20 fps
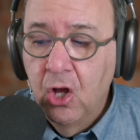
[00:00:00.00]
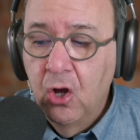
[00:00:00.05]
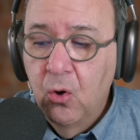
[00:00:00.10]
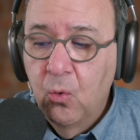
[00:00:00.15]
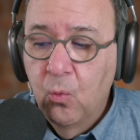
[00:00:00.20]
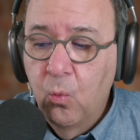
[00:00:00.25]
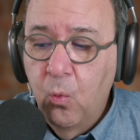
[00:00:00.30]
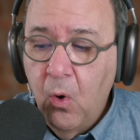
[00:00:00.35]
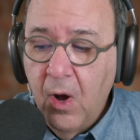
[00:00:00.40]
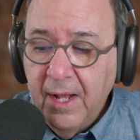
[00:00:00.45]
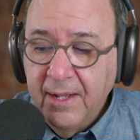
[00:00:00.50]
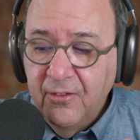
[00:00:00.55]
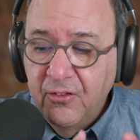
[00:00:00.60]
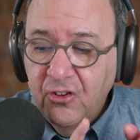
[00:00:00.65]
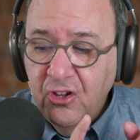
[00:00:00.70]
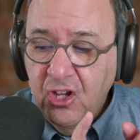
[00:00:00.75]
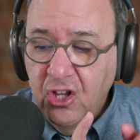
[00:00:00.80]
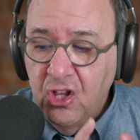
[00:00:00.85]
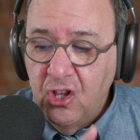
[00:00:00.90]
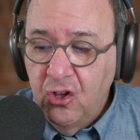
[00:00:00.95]
what
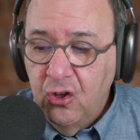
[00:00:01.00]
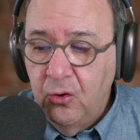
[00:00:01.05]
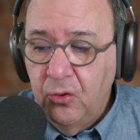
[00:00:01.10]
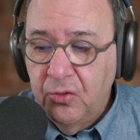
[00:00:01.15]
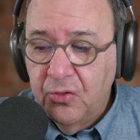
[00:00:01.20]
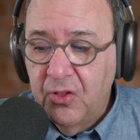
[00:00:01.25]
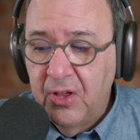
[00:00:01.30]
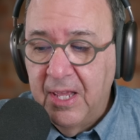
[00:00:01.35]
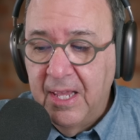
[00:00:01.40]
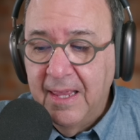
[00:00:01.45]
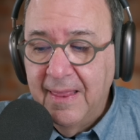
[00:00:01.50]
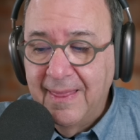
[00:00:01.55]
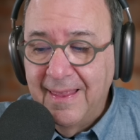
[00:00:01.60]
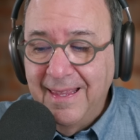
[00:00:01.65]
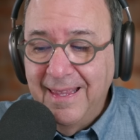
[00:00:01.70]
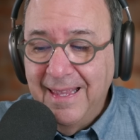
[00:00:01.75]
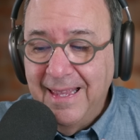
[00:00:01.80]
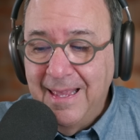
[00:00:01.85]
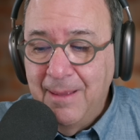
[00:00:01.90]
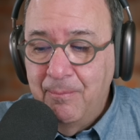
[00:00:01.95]
do you think
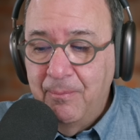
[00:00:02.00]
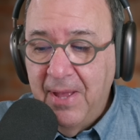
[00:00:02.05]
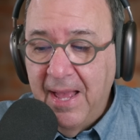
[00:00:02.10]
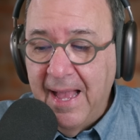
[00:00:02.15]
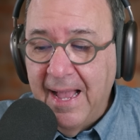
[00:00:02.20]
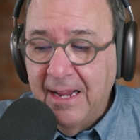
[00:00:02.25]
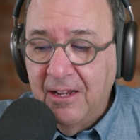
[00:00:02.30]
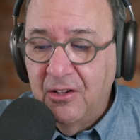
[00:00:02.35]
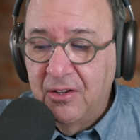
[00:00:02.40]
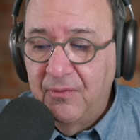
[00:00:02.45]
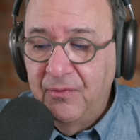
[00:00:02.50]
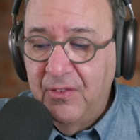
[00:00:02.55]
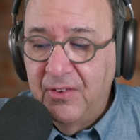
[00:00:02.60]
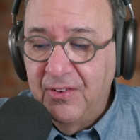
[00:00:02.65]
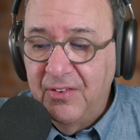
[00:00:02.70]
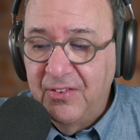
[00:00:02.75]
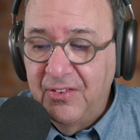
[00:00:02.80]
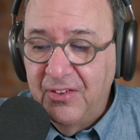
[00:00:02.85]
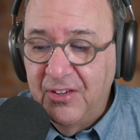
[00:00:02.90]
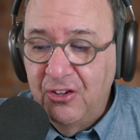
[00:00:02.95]
the impact of
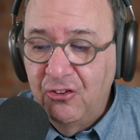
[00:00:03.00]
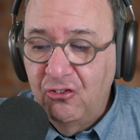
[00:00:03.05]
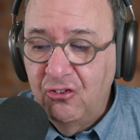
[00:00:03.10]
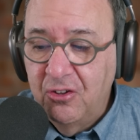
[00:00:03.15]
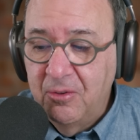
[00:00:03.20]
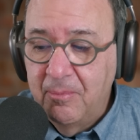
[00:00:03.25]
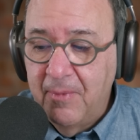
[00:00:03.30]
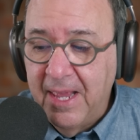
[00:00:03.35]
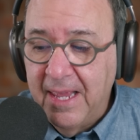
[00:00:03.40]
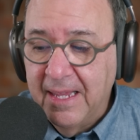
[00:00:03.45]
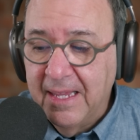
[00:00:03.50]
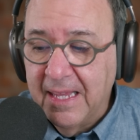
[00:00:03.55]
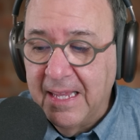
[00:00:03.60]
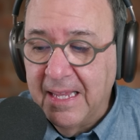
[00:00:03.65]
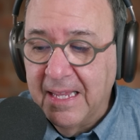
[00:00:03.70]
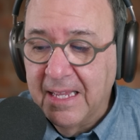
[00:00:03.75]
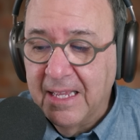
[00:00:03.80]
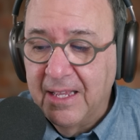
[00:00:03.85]
decision making,